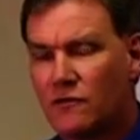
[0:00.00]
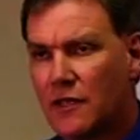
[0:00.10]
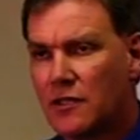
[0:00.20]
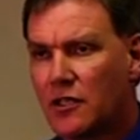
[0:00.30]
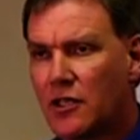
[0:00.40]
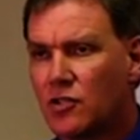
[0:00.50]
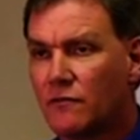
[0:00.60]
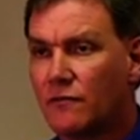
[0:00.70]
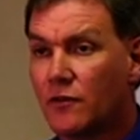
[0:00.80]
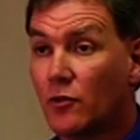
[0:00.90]
as ventilation,
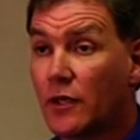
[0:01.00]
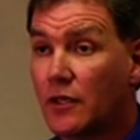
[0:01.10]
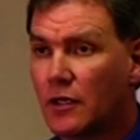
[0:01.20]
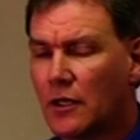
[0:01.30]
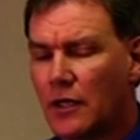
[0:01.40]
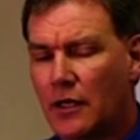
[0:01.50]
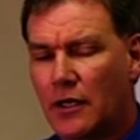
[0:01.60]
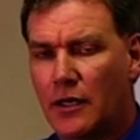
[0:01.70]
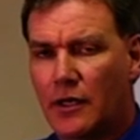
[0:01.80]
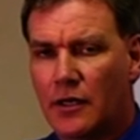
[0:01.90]
fluid
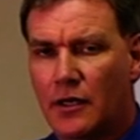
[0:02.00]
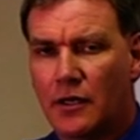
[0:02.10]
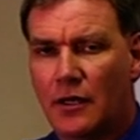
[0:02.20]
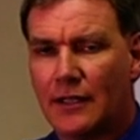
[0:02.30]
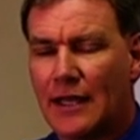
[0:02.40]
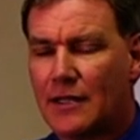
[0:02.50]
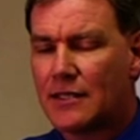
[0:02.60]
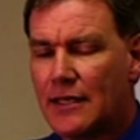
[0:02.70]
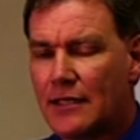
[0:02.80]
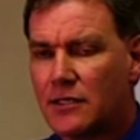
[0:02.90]
and
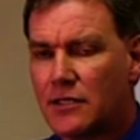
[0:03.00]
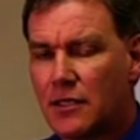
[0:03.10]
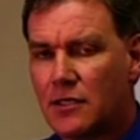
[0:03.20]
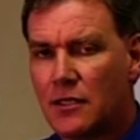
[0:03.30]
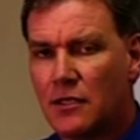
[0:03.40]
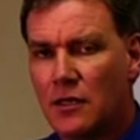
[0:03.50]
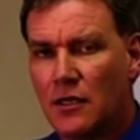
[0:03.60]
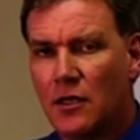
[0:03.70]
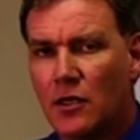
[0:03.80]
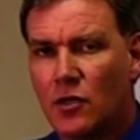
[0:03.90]
tightness testing,
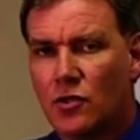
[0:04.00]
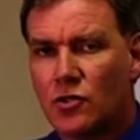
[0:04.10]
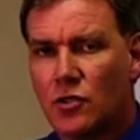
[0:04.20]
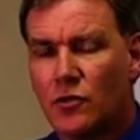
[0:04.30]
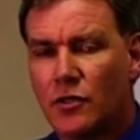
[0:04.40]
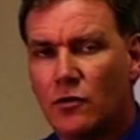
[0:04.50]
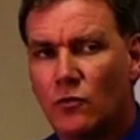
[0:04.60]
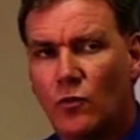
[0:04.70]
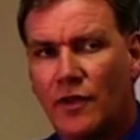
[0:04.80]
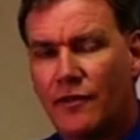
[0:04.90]
so that
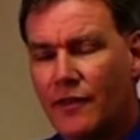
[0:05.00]
with